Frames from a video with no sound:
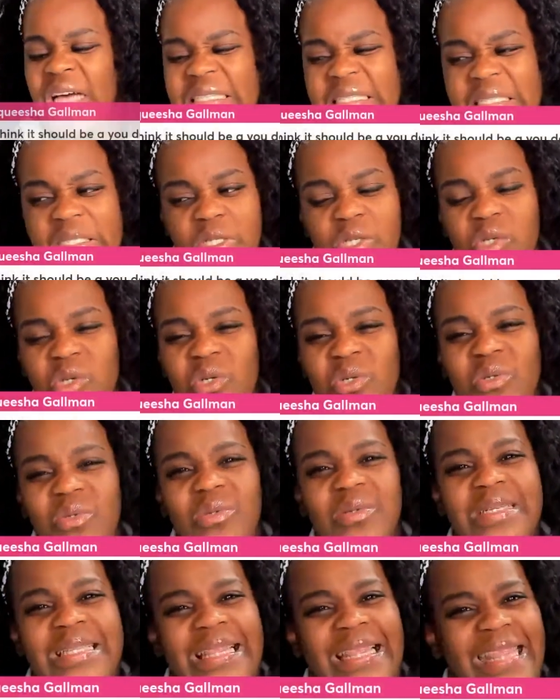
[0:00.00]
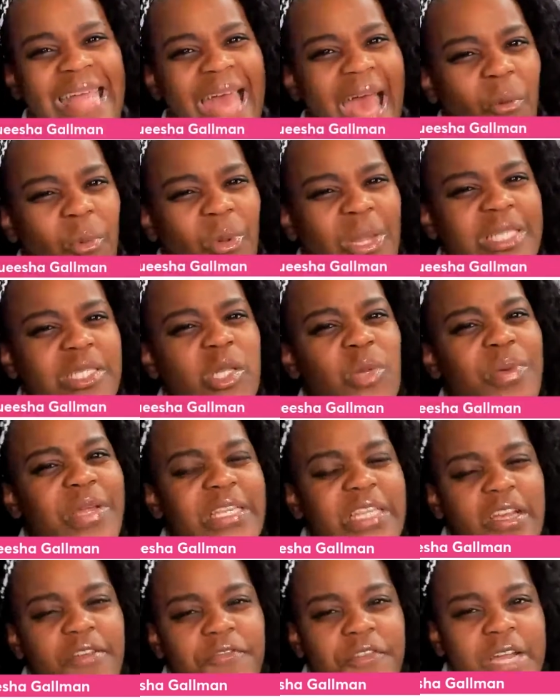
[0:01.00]
Ooh, that one is a little bit
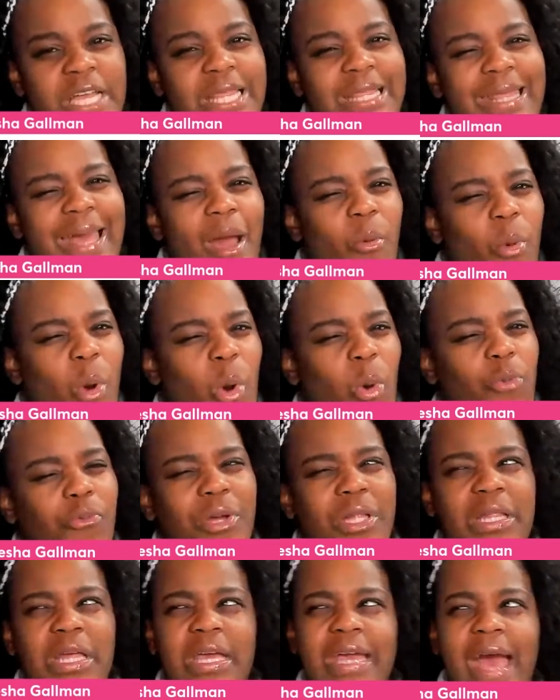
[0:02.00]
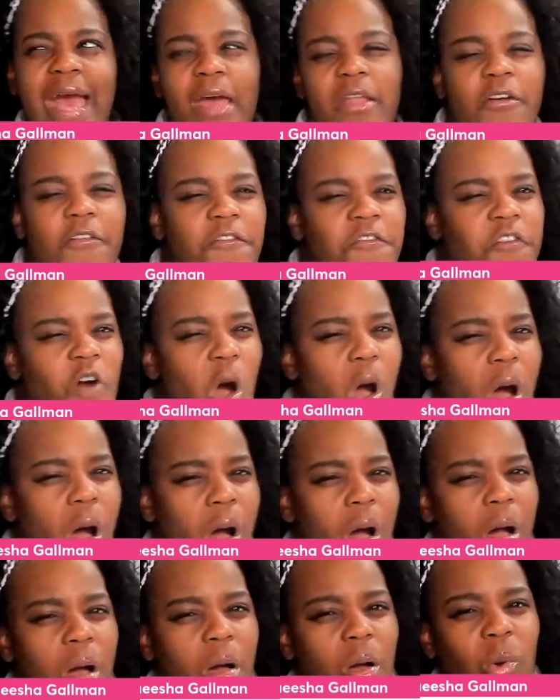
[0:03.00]
different. That won't really kind of
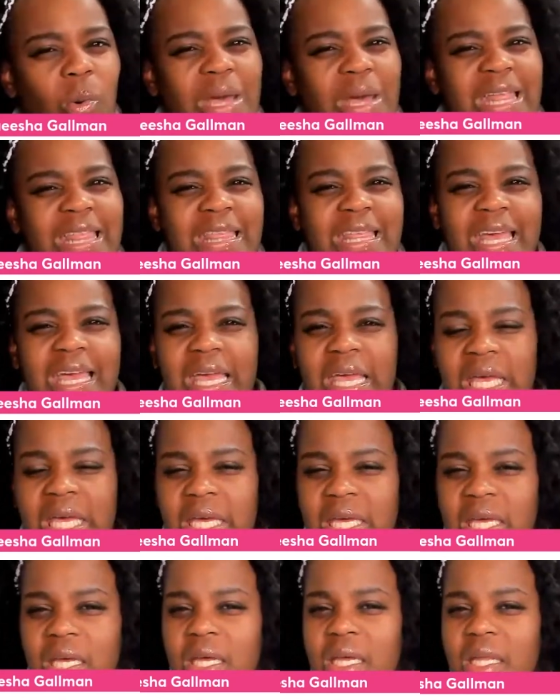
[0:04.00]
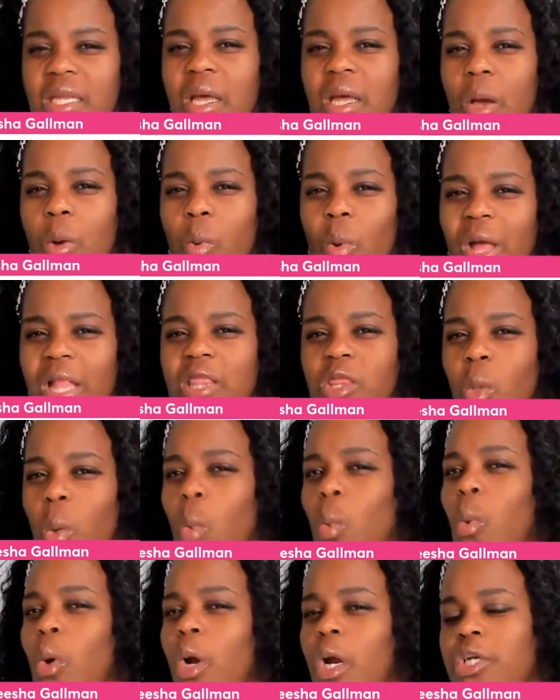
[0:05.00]
fall within what the
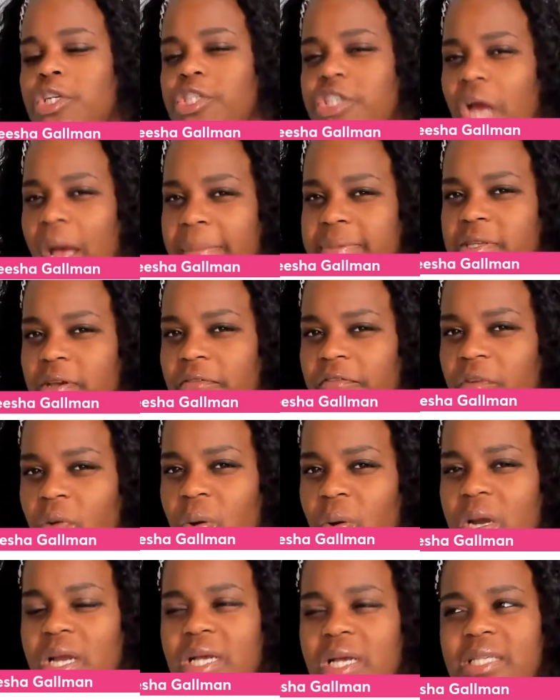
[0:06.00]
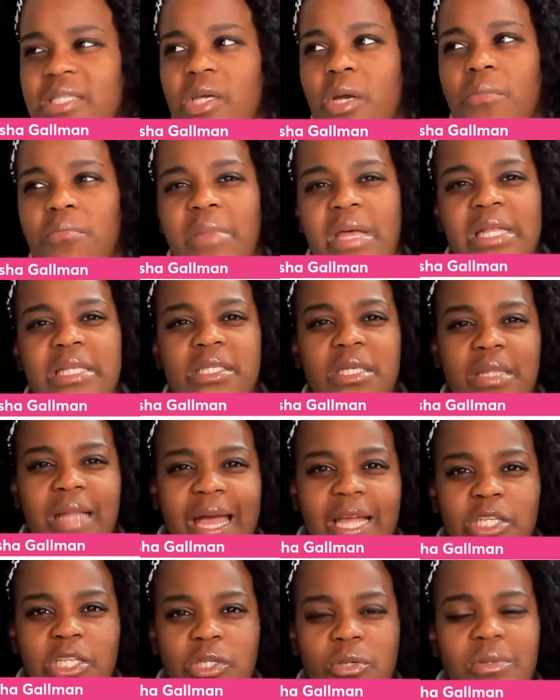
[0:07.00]
workshops are for, because they're meant to
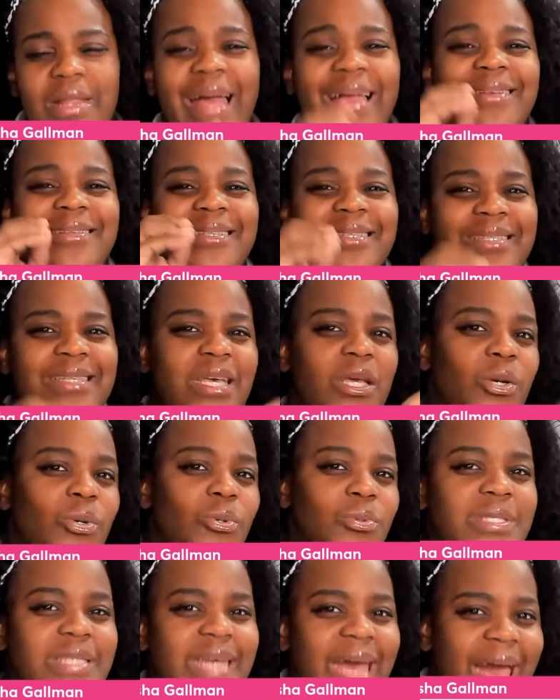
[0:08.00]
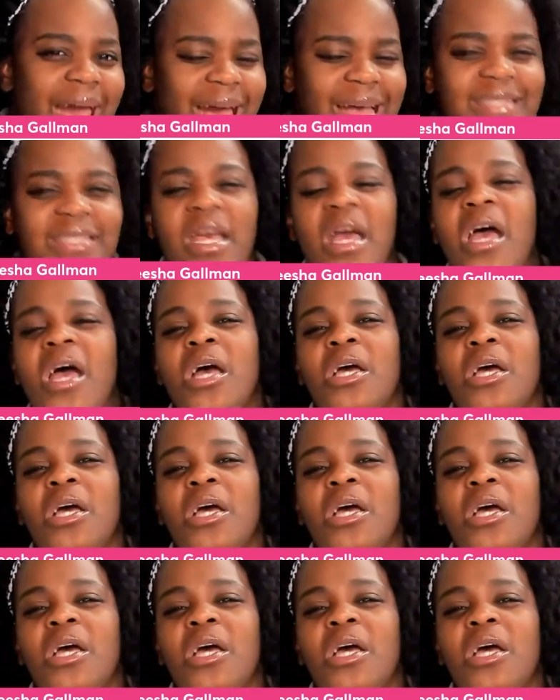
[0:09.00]
like do like single tasks.